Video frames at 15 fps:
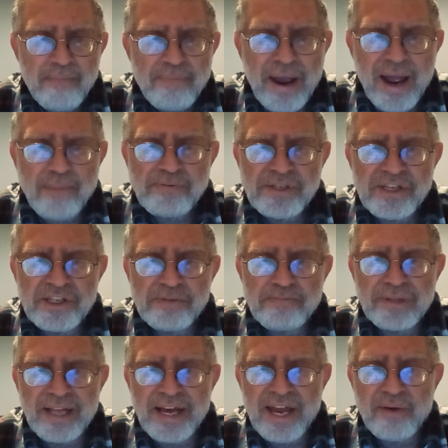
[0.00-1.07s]
Perhaps this
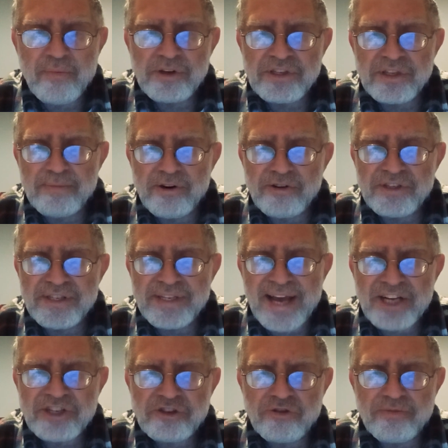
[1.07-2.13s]
plague was the most
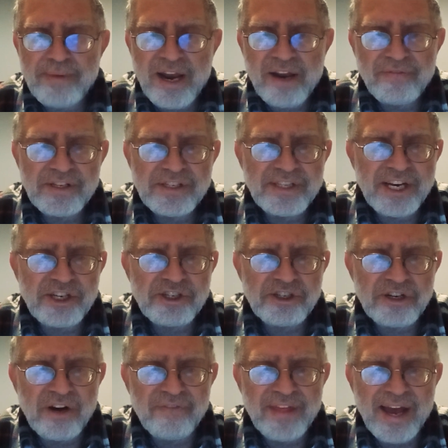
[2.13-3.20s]
natural
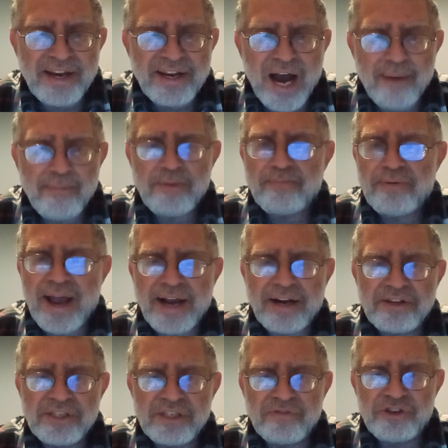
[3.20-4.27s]
manifestation of that common
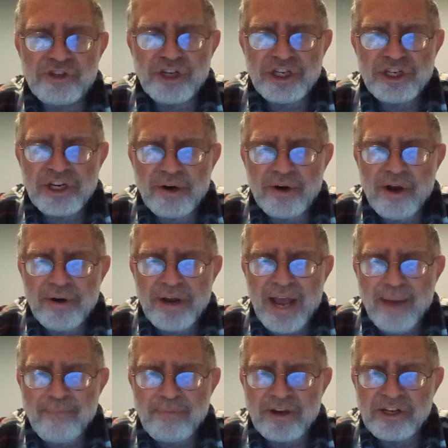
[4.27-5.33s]
practice of judging our own
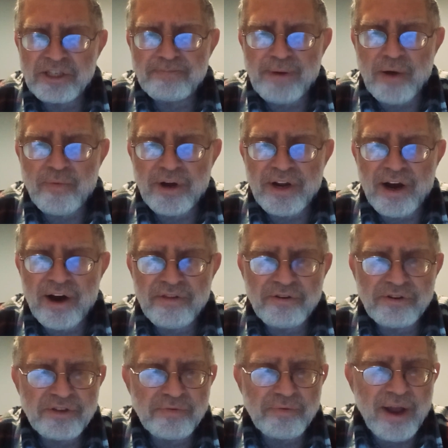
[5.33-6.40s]
happiness by what
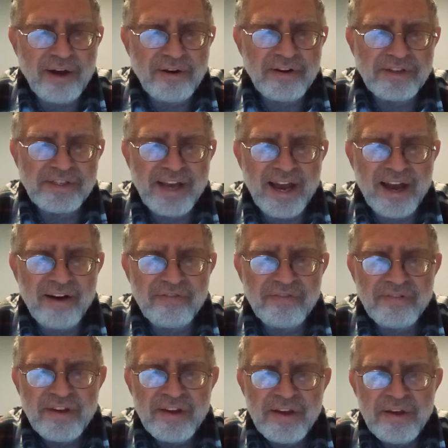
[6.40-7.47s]
others around us
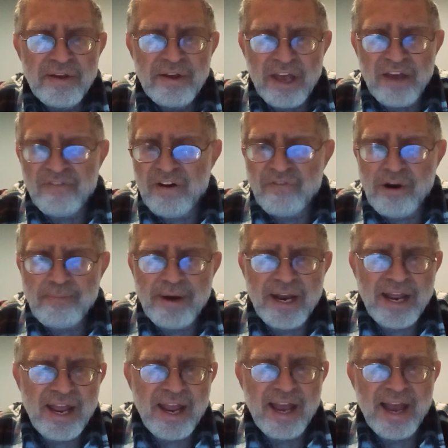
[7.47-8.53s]
have. If
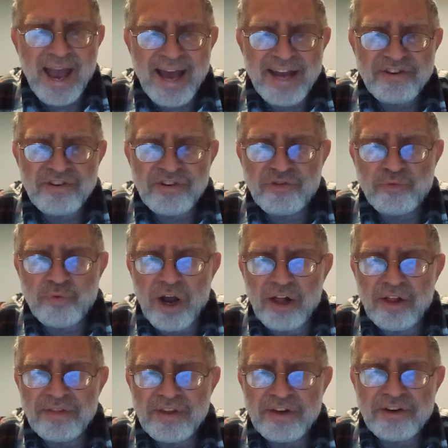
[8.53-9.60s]
everybody had to
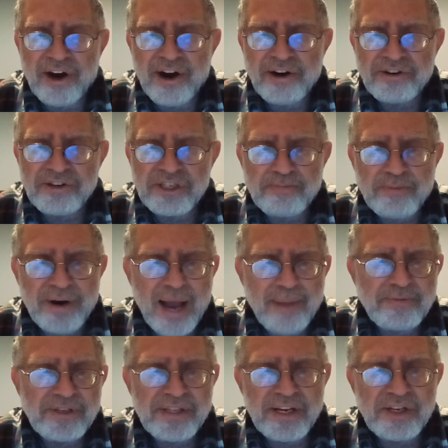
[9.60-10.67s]
dwell in the darkness,
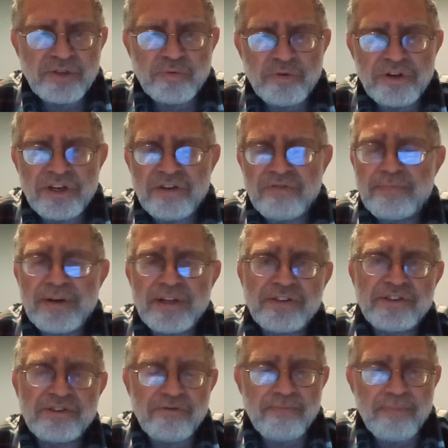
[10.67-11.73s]
perhaps things wouldn't have been
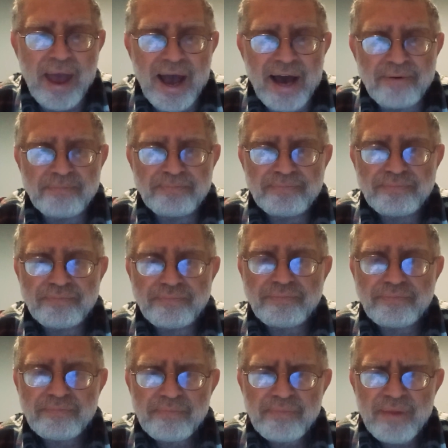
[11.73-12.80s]
so bad.
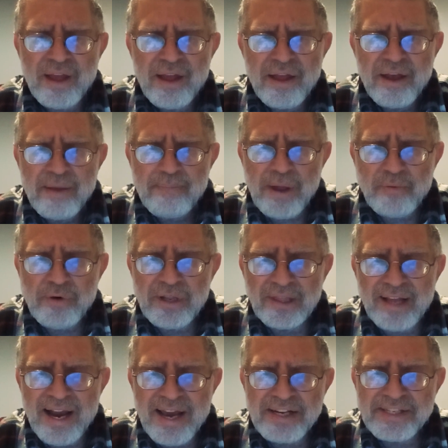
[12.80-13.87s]
But when
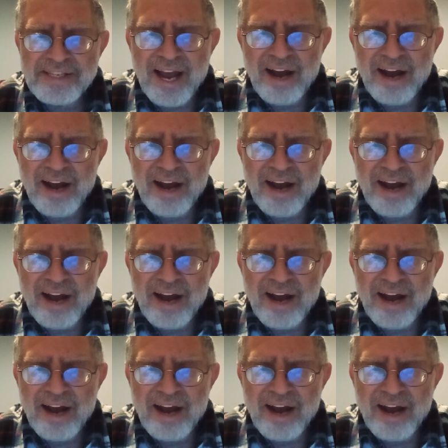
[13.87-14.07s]
light is